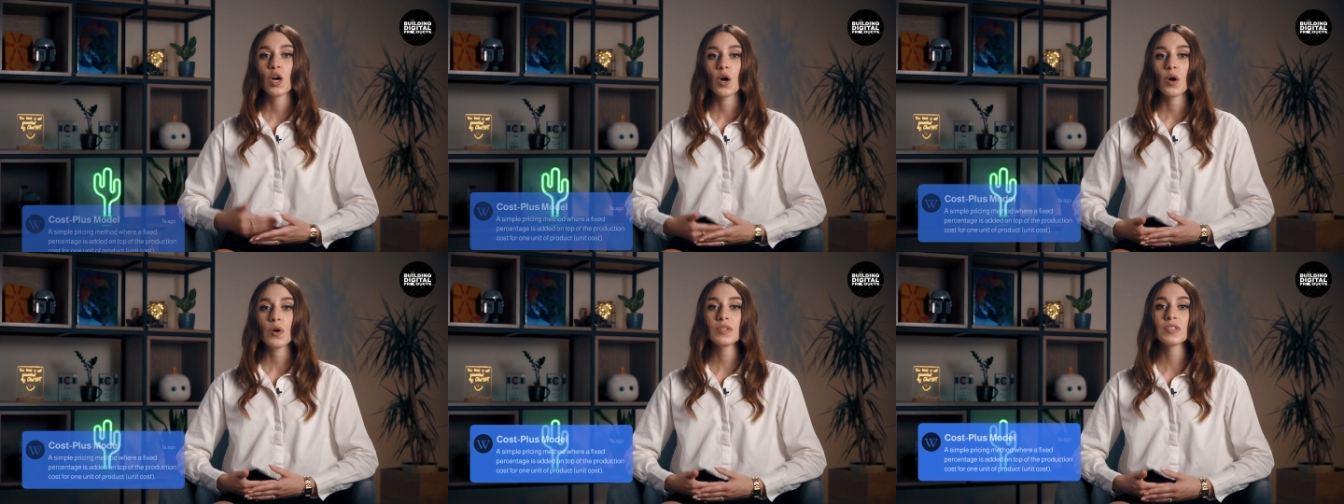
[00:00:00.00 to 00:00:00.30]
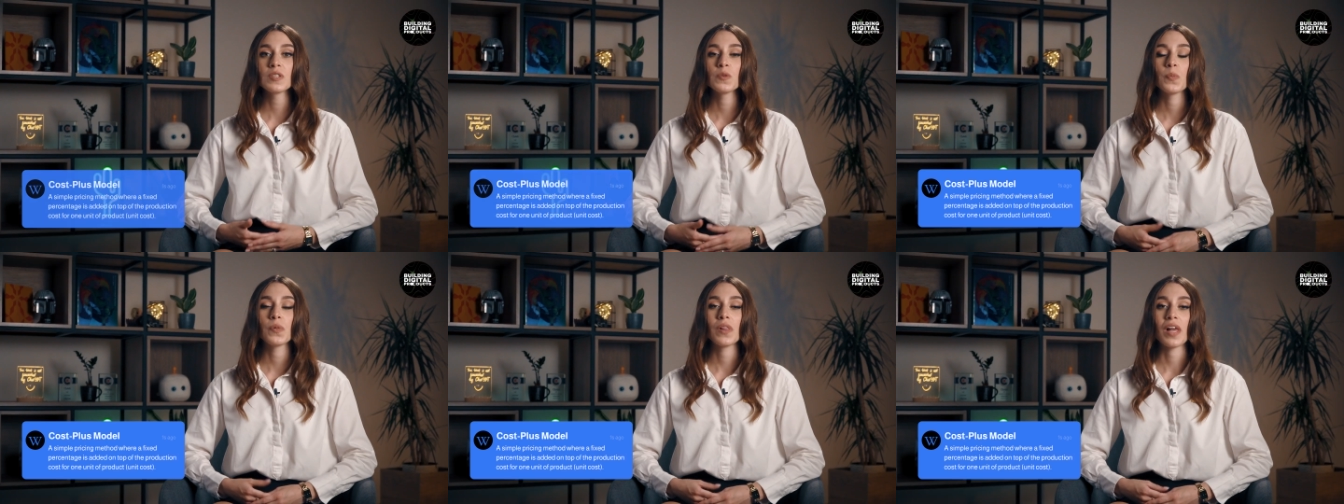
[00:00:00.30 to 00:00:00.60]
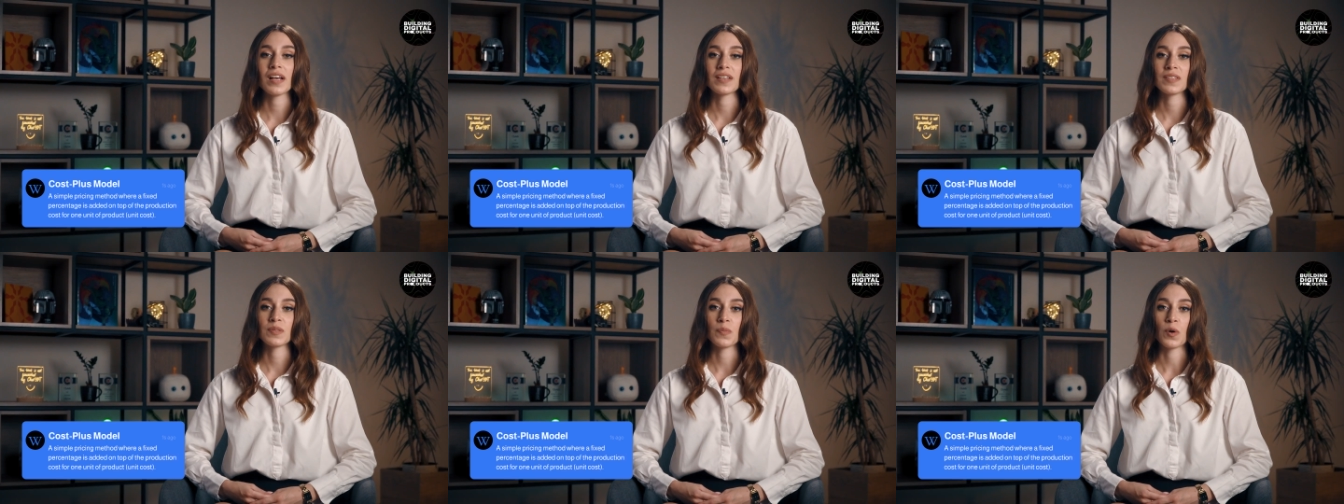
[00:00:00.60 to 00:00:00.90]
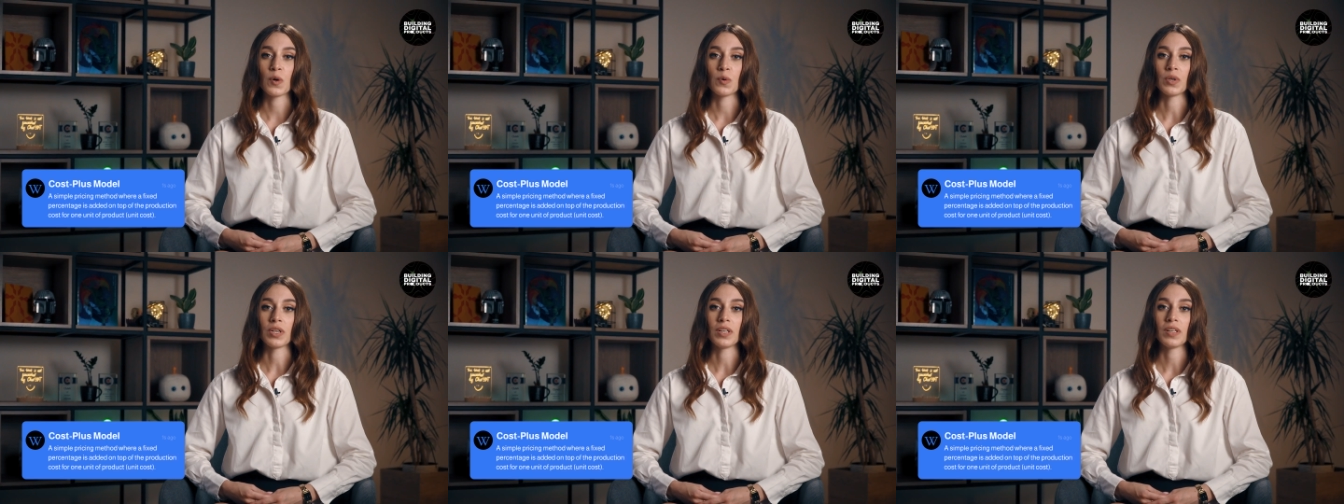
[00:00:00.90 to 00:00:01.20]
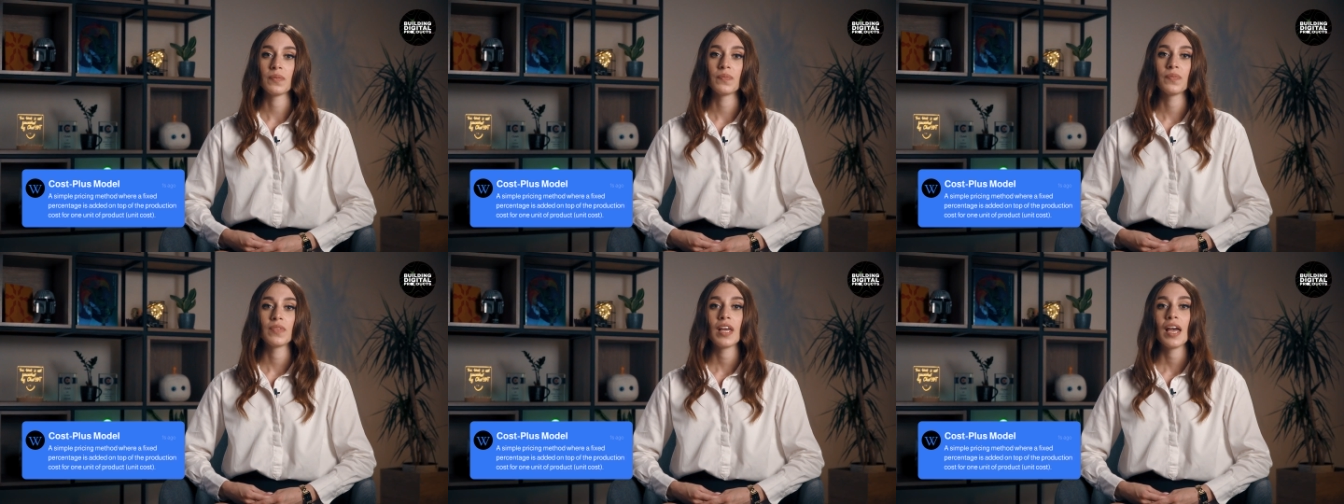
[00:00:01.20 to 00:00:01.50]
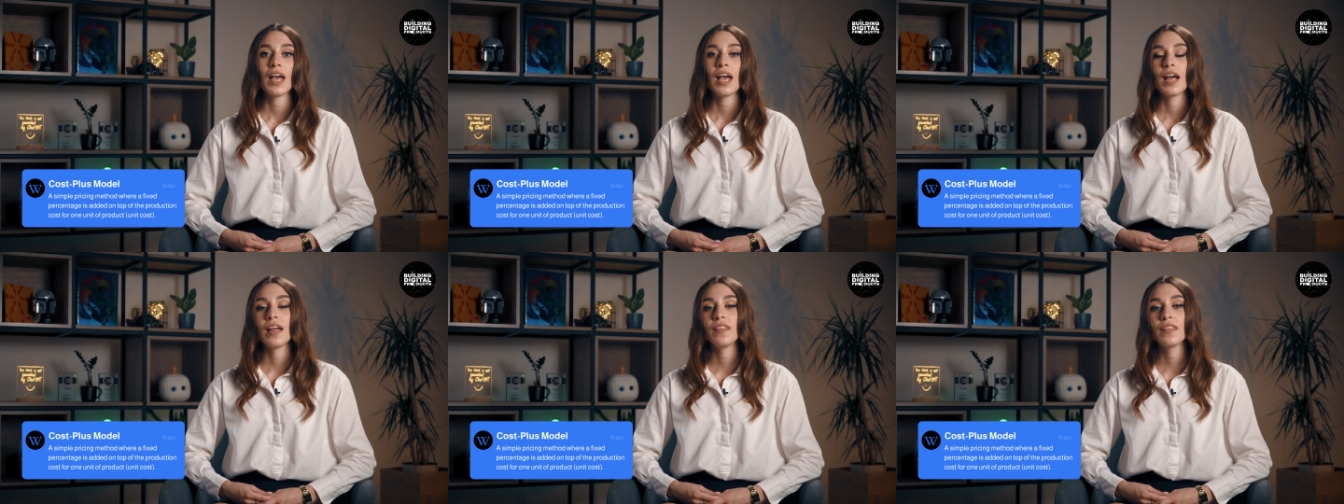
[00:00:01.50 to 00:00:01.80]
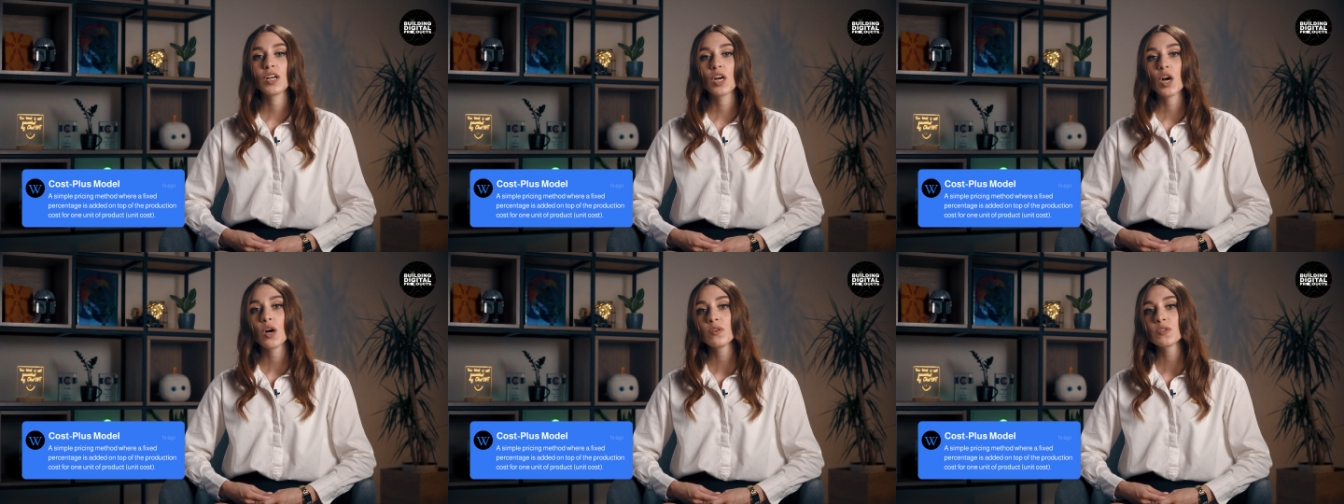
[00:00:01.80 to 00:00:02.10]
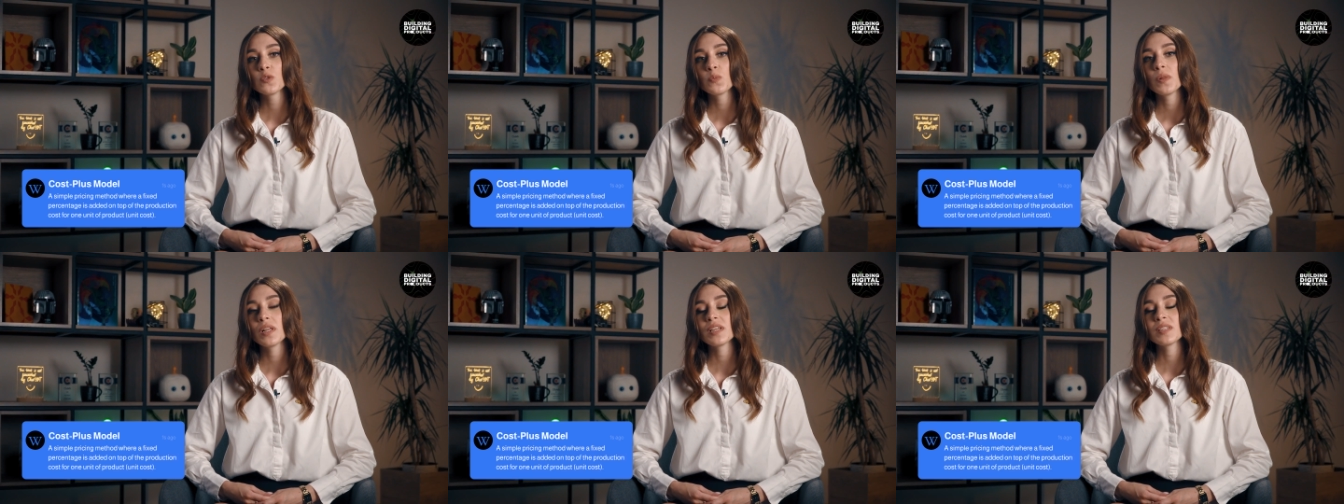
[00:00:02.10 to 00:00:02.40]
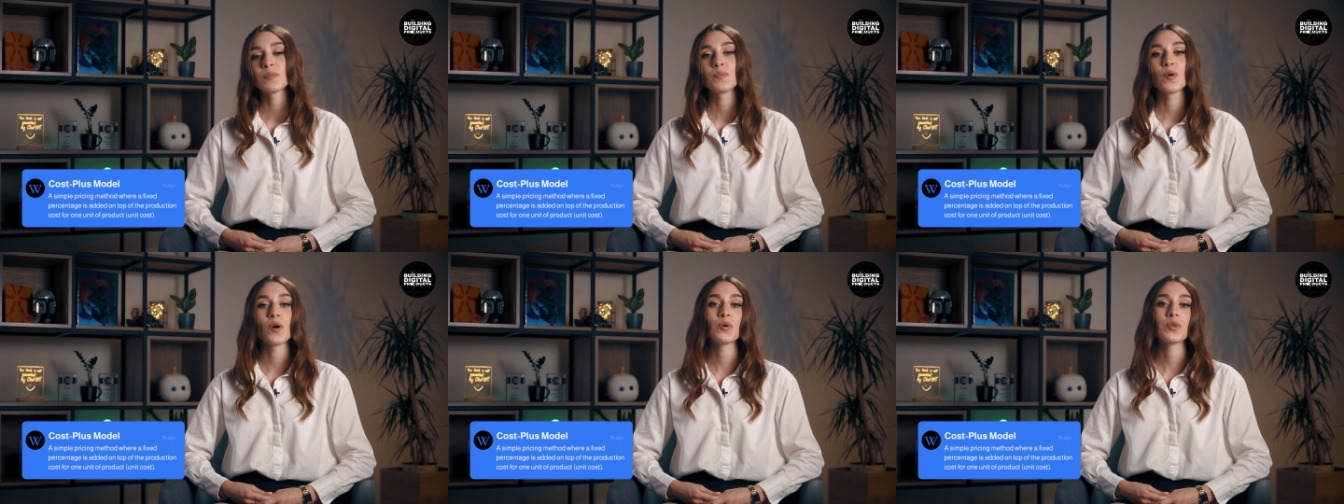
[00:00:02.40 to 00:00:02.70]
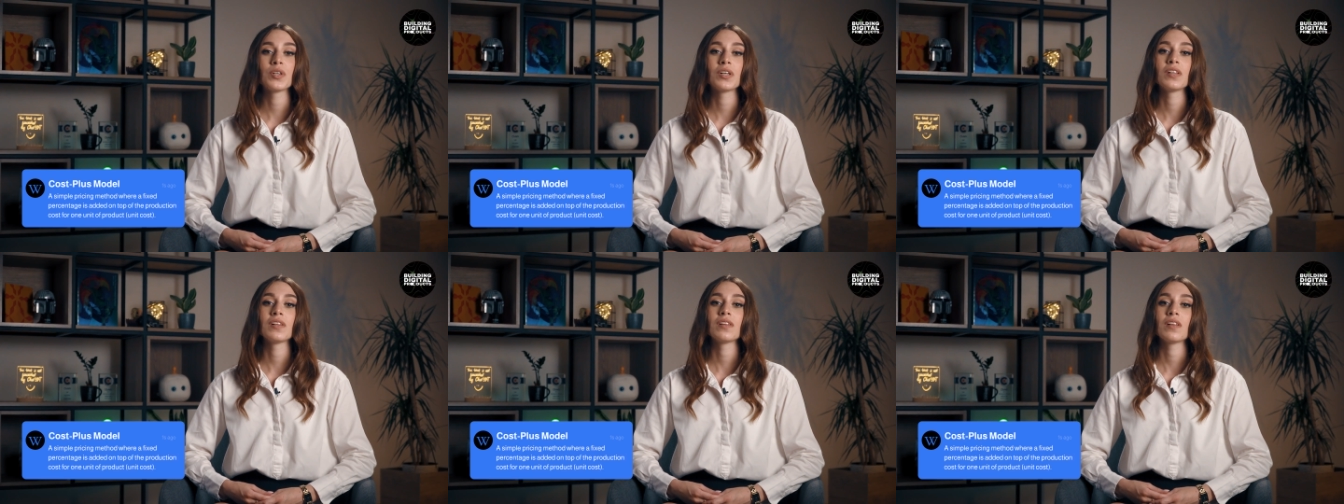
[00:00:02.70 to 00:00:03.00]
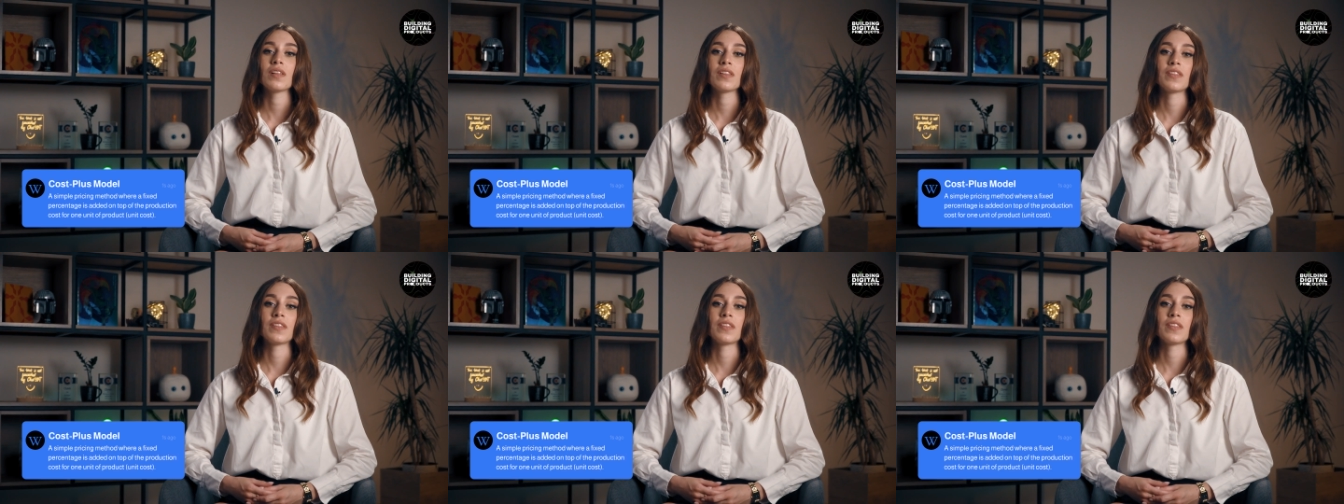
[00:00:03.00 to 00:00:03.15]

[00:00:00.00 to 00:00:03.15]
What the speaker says: cost-plus model. In the cost-plus model,